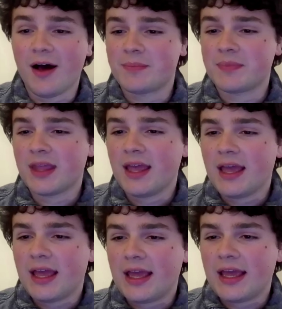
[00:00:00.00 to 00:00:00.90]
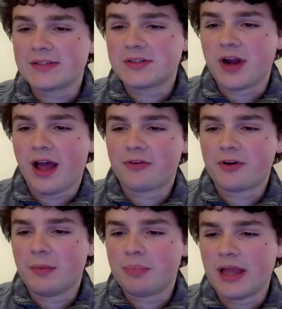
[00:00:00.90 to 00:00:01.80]
Um, is there
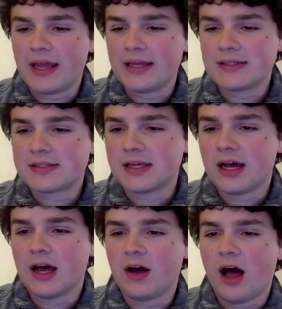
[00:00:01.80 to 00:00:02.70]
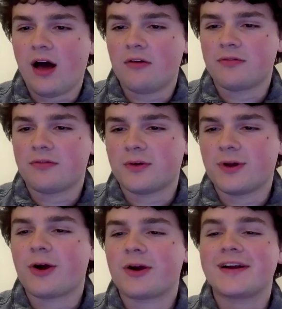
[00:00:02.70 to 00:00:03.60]
ever a place of,
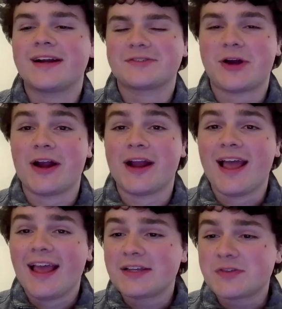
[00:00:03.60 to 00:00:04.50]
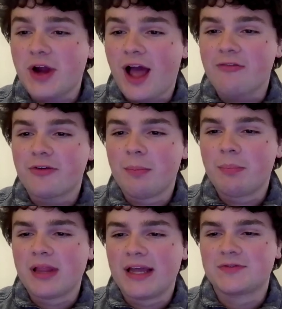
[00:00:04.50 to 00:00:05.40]
or, or sorry, is there ever a
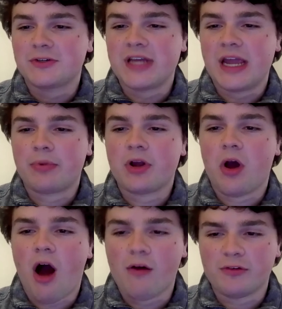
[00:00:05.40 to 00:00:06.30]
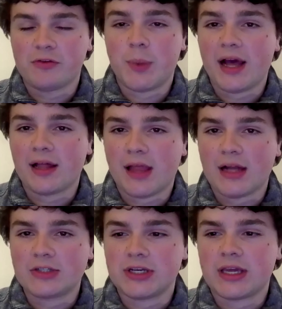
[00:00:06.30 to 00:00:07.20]
place for tapering off of a
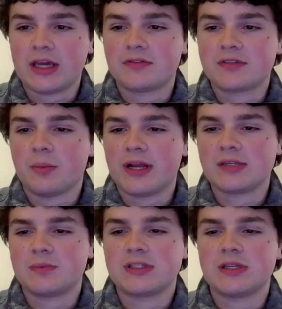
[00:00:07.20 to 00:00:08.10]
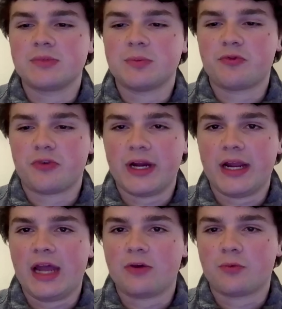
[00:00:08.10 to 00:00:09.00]
biologic if someone has been symptom
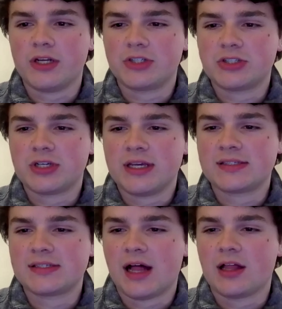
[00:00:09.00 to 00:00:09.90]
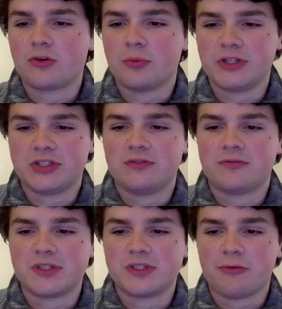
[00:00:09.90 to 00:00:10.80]
free and reached histologic remission
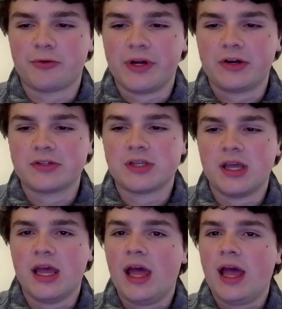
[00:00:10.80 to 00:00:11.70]
for several years?